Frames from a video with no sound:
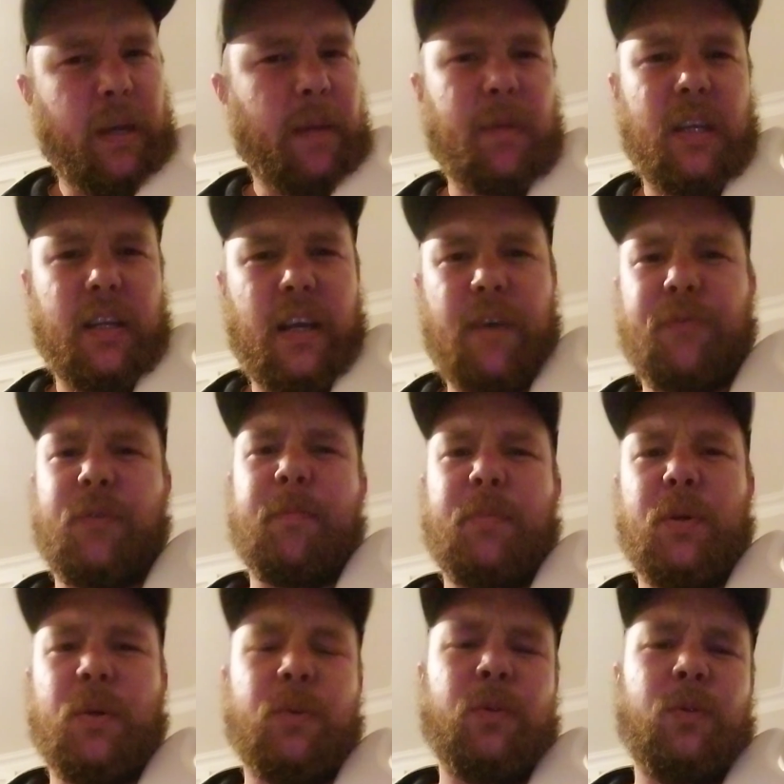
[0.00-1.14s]
be enough to
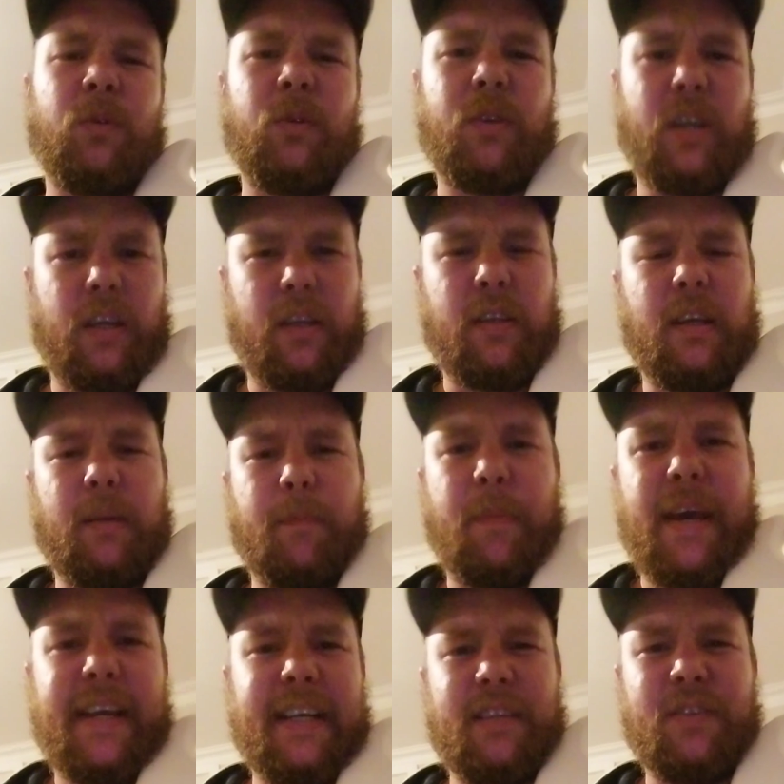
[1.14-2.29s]
pull it
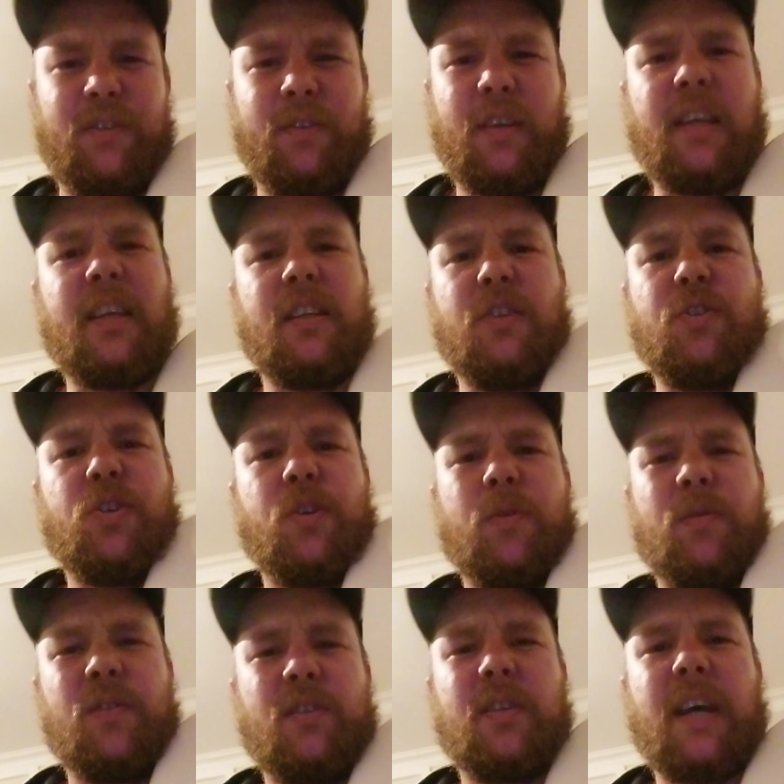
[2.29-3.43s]
back into the in
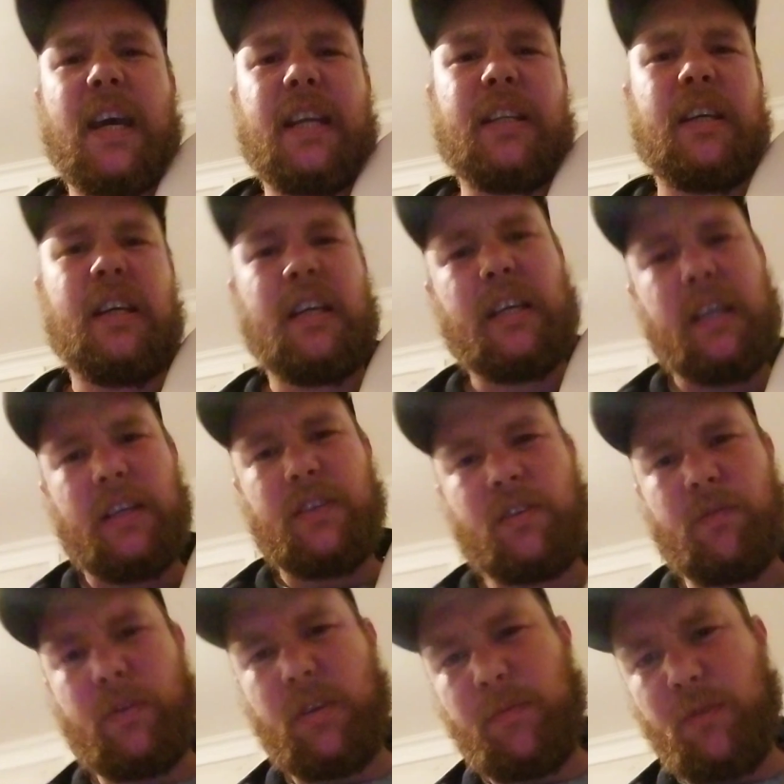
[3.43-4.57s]
tune state.
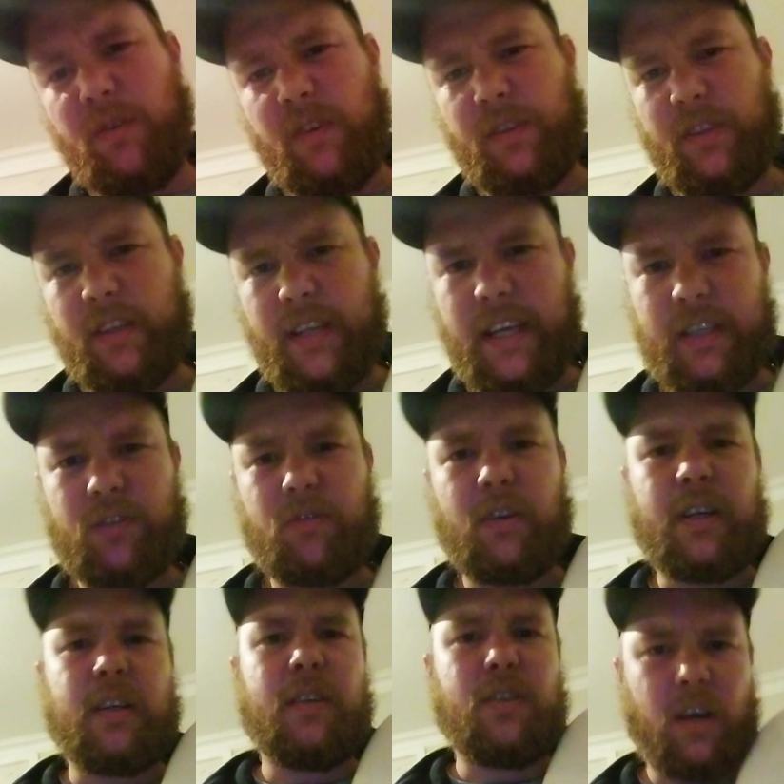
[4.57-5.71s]
So when you move on to the next
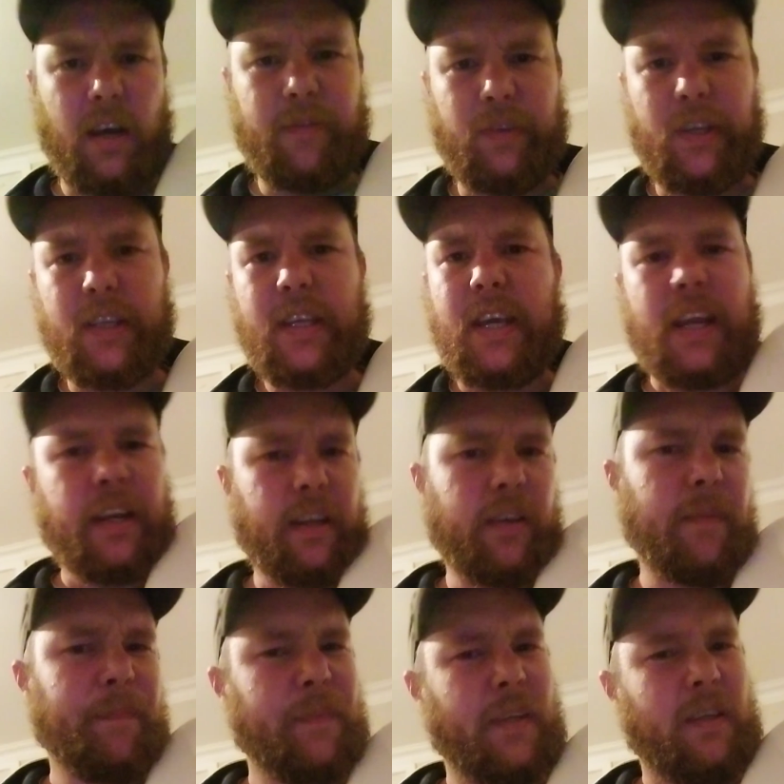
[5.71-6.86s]
string, dive it again.
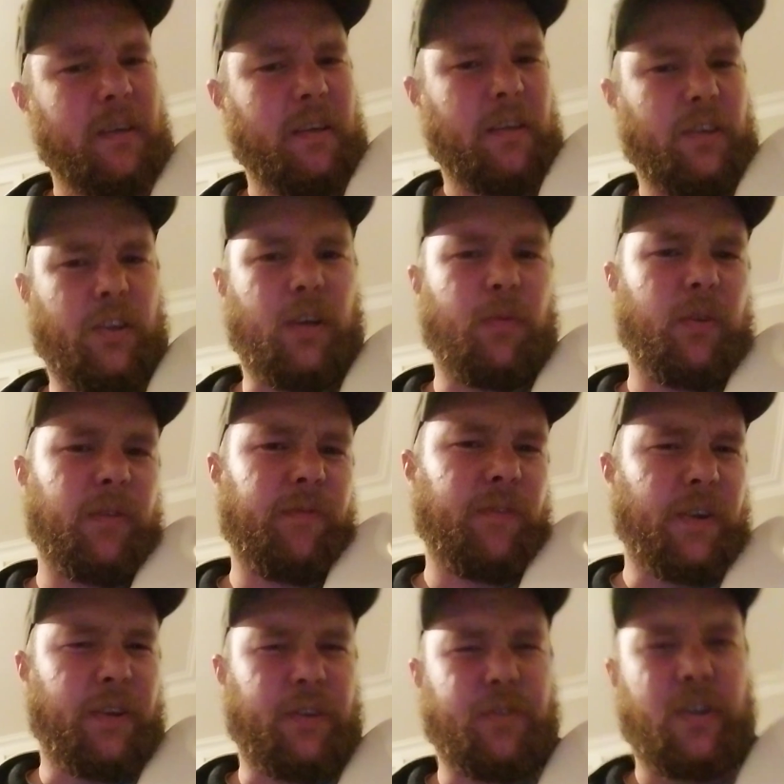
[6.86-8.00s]
And with a
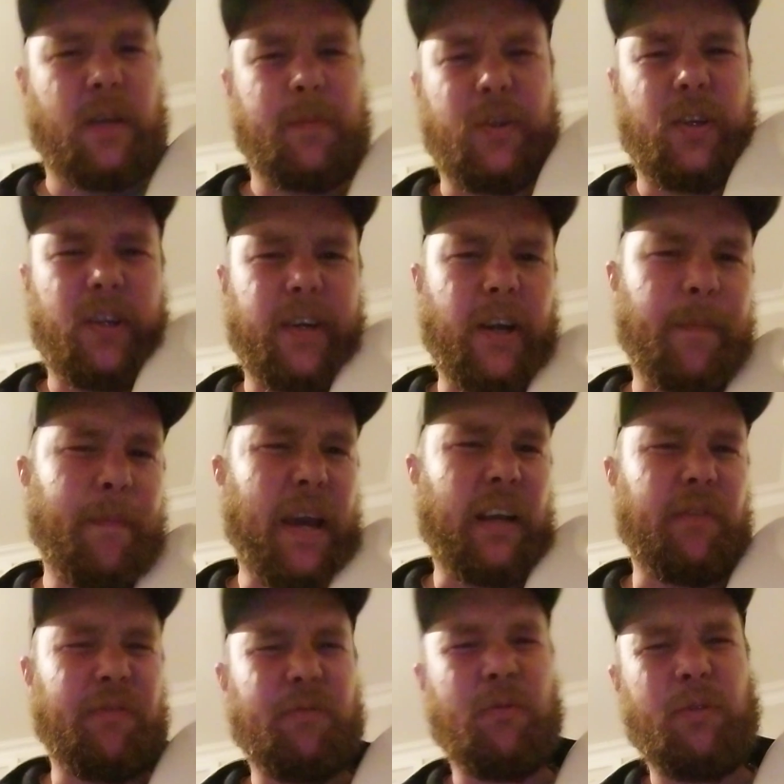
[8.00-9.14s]
floating trem, you've got to go back
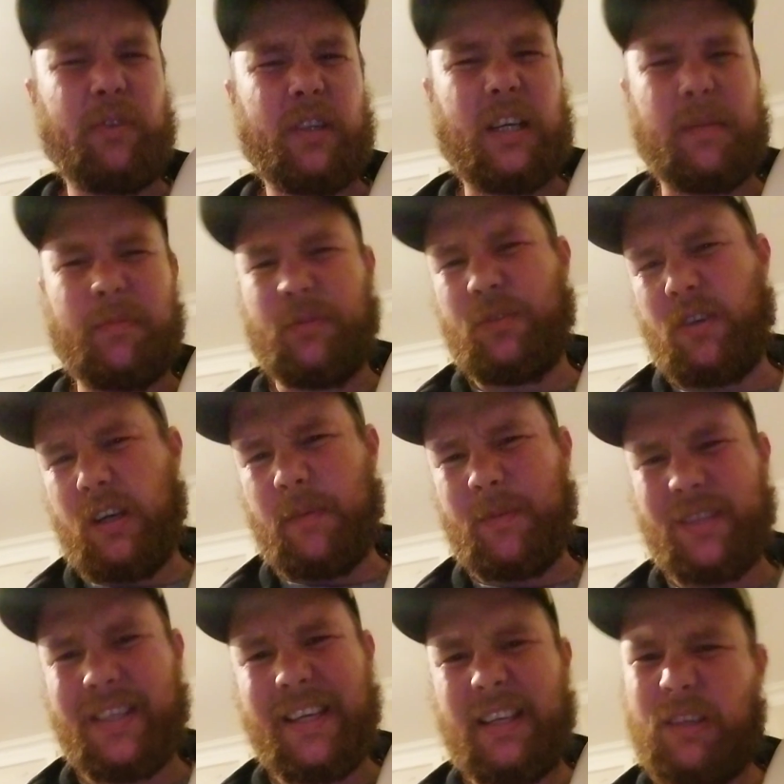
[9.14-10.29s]
and forth a couple of times
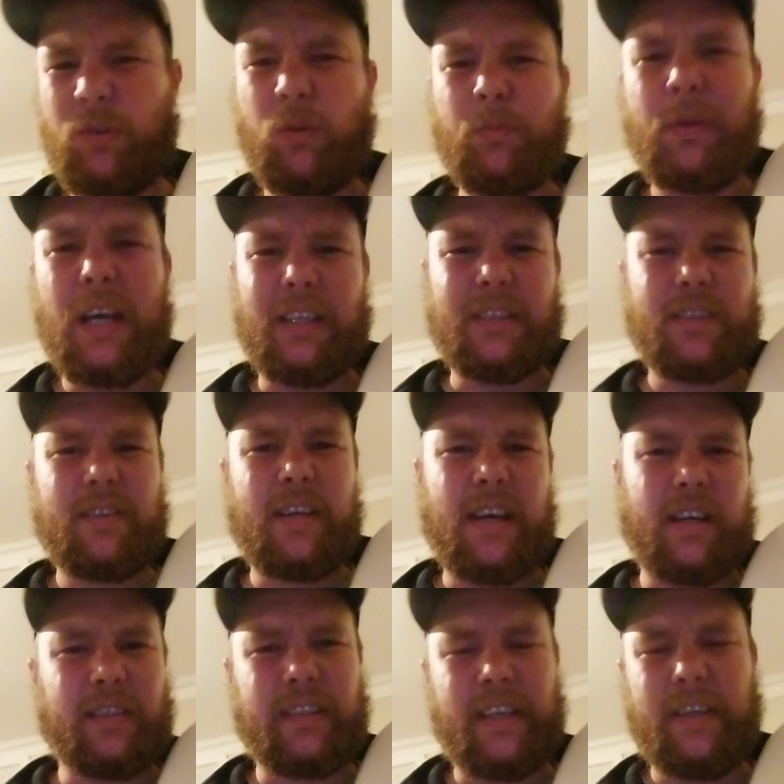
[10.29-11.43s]
to get it all balanced
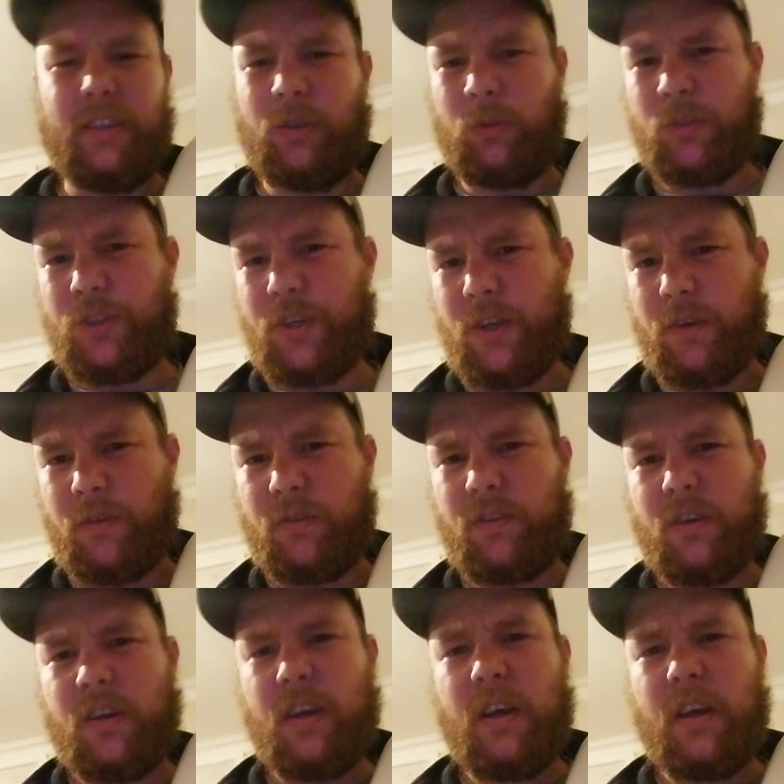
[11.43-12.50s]
out and get it all tuned.